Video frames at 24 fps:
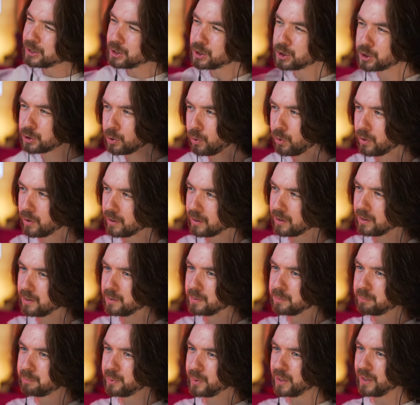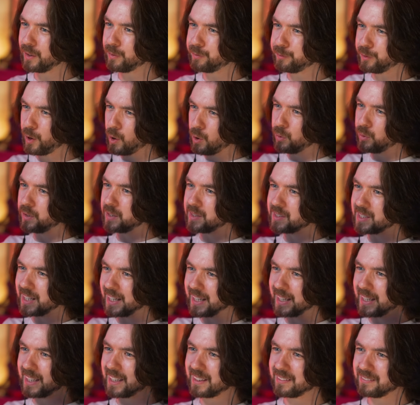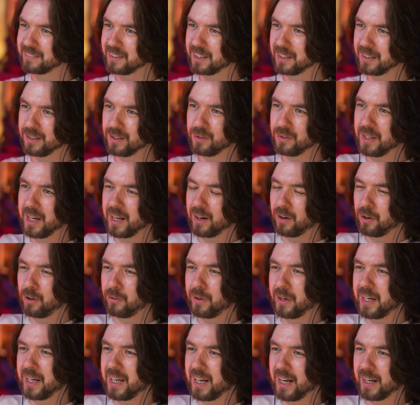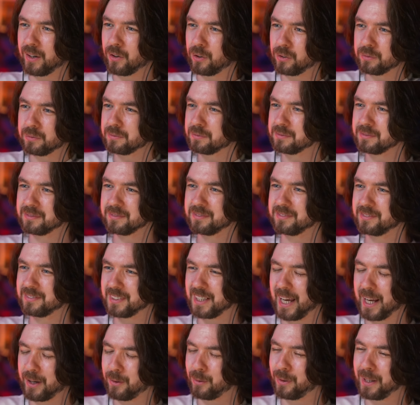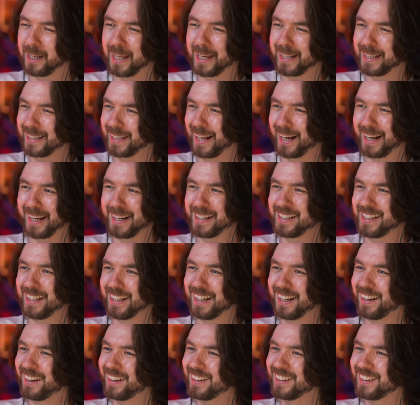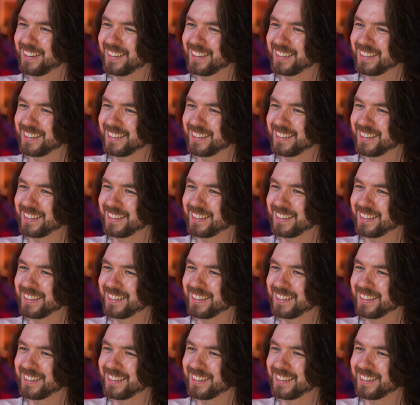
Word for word: sure, but a phone is like, you can do that already. I don't like that idea.